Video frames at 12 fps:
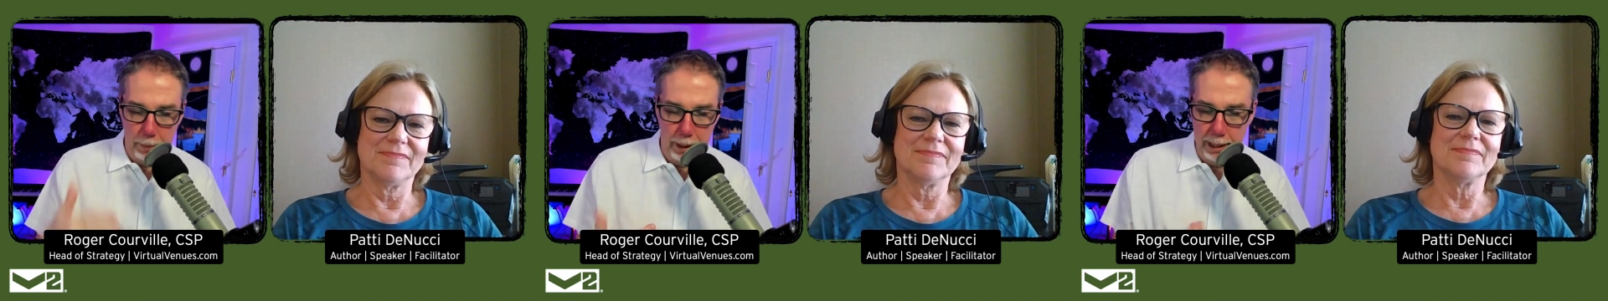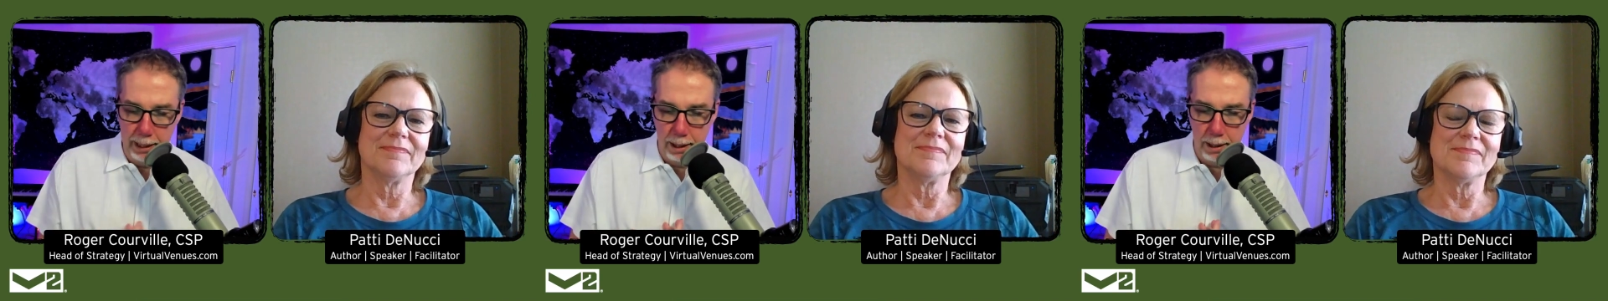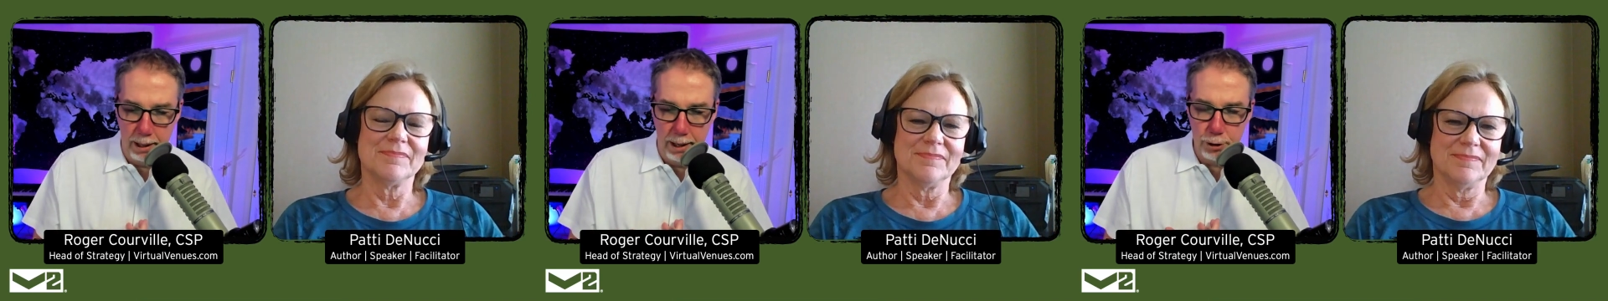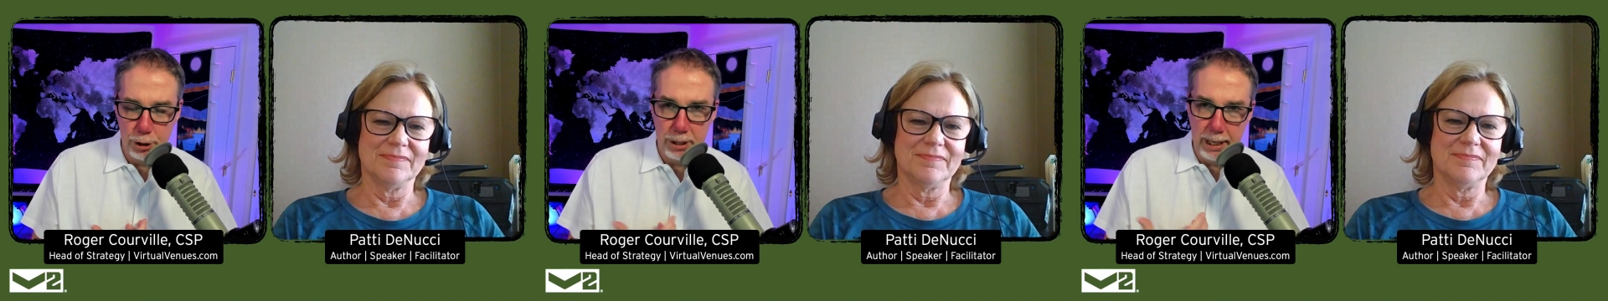Speaker 1: and I, I'll
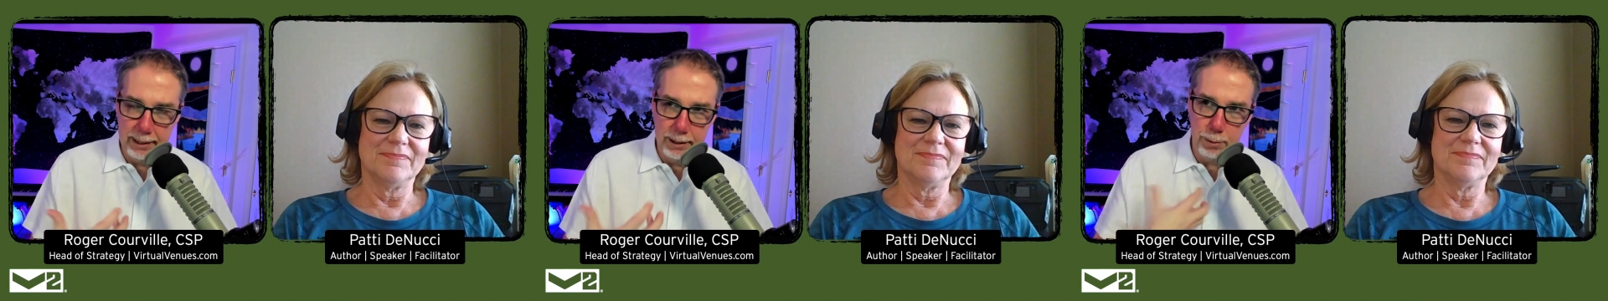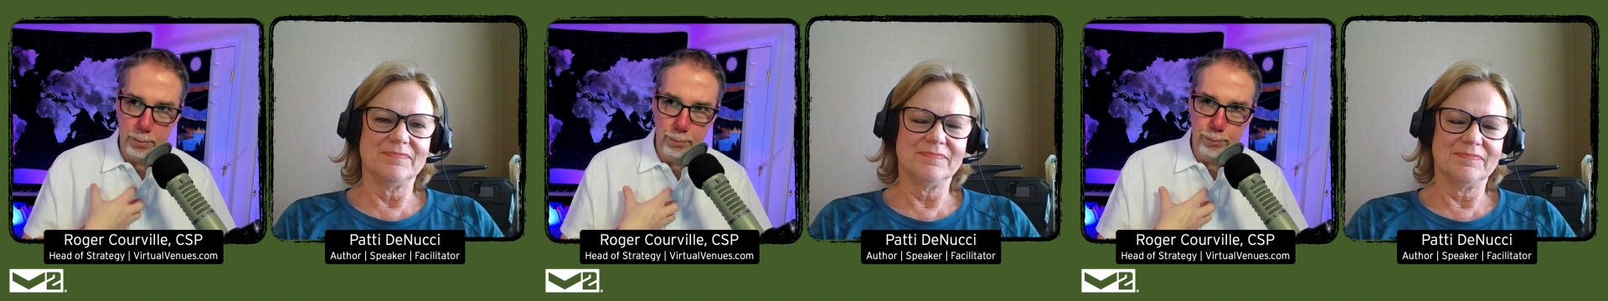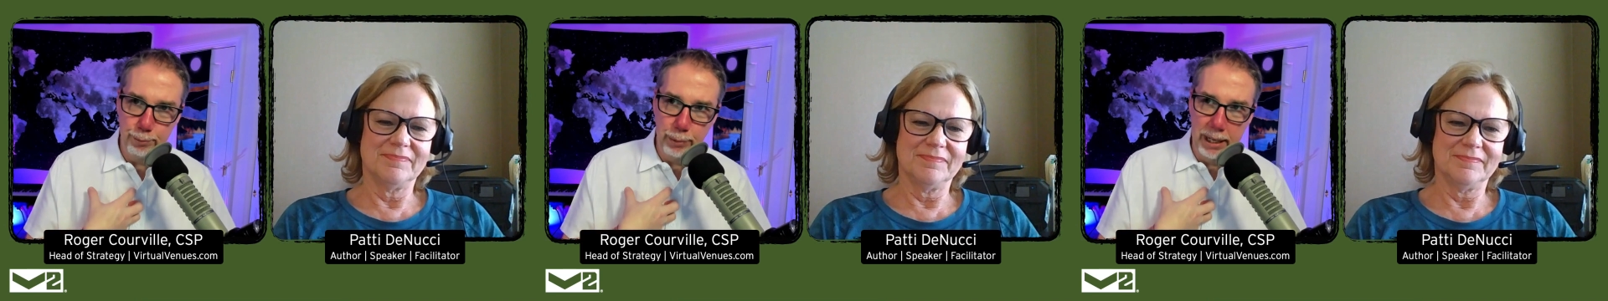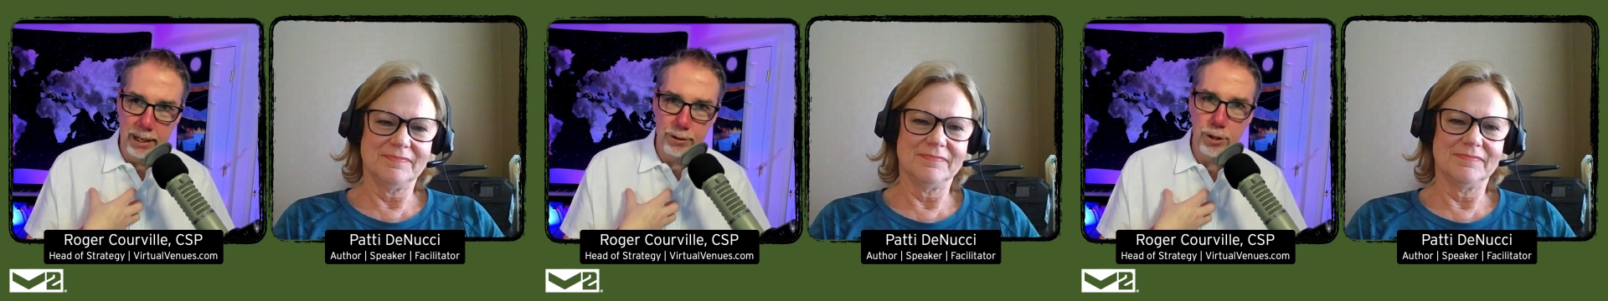just take this
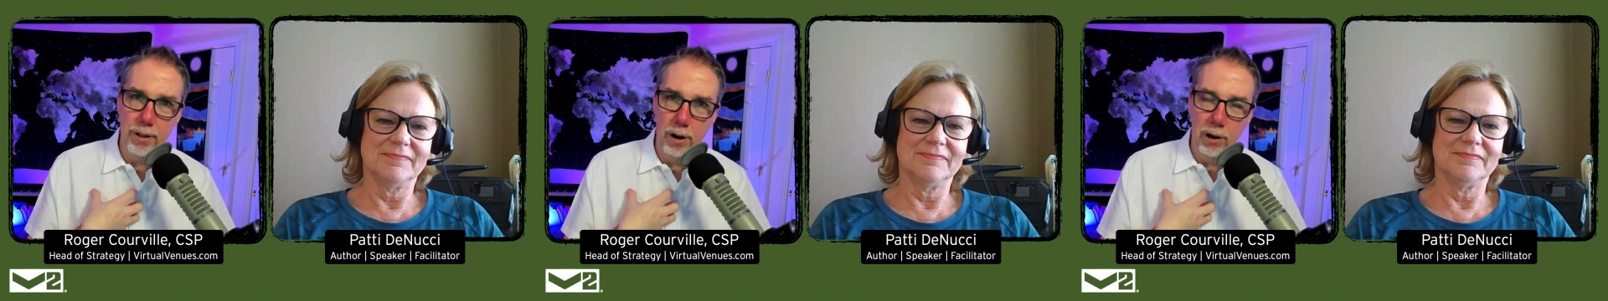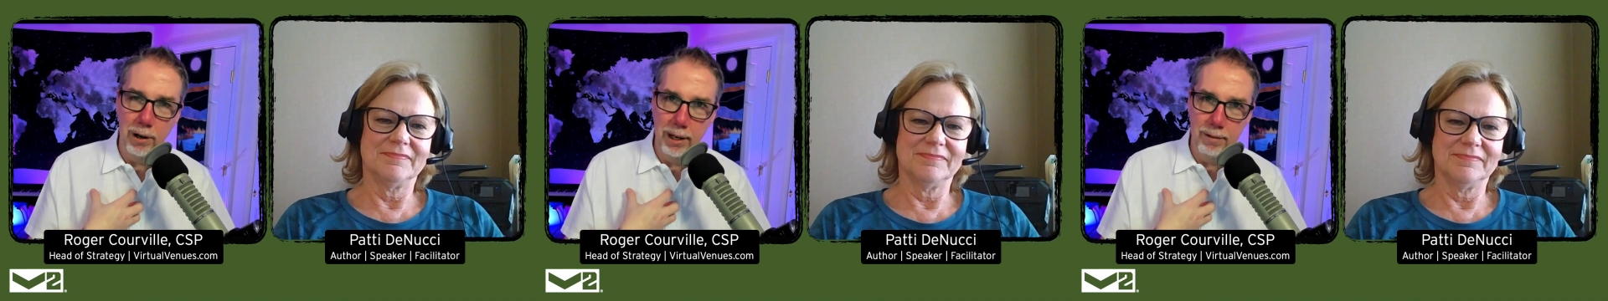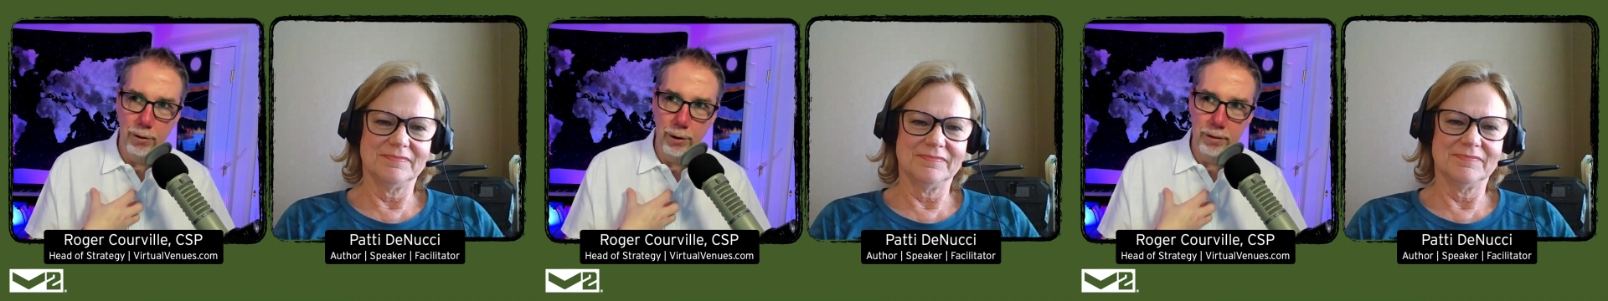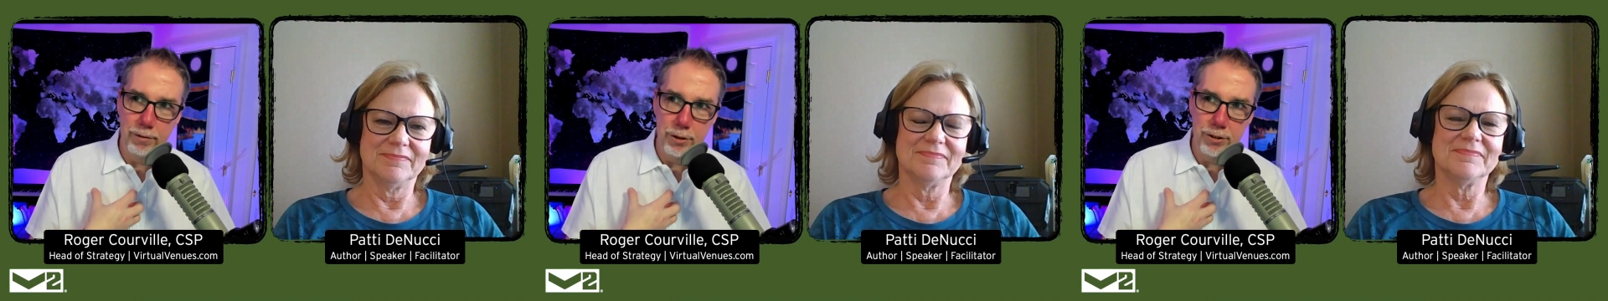kind of to the heart level here
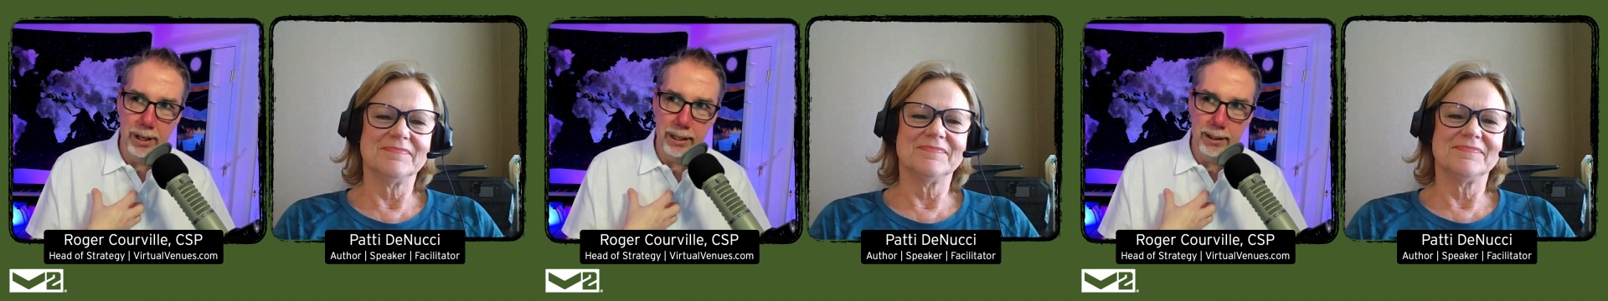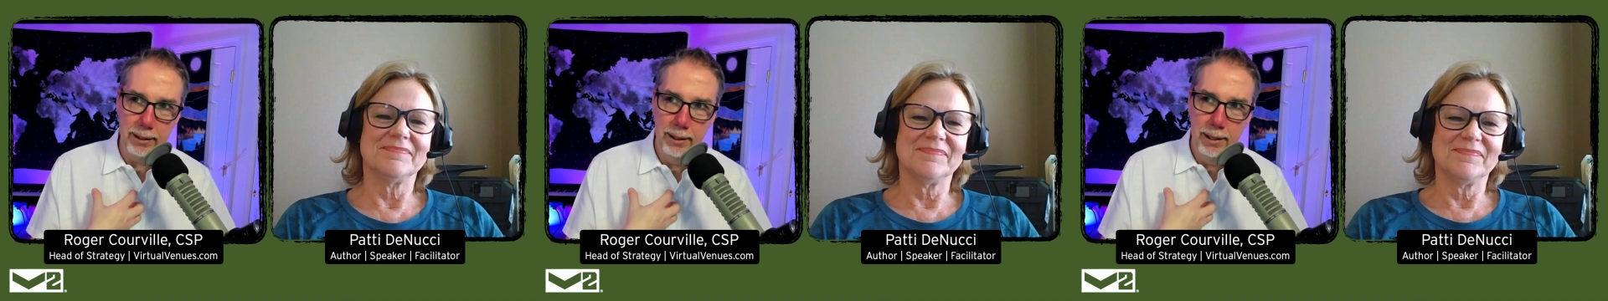for a second.